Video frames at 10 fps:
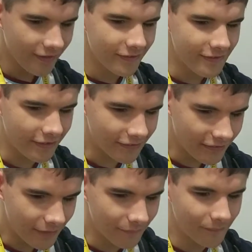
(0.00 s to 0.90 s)
So,
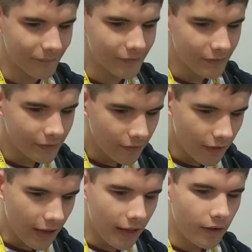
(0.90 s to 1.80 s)

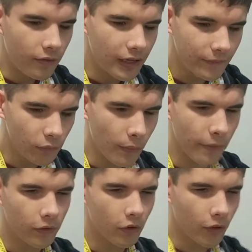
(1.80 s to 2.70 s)
if you want
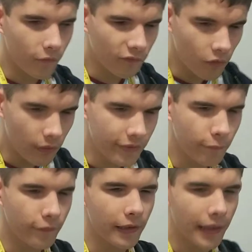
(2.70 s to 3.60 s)
to go through a
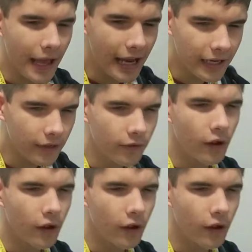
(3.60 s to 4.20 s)
different line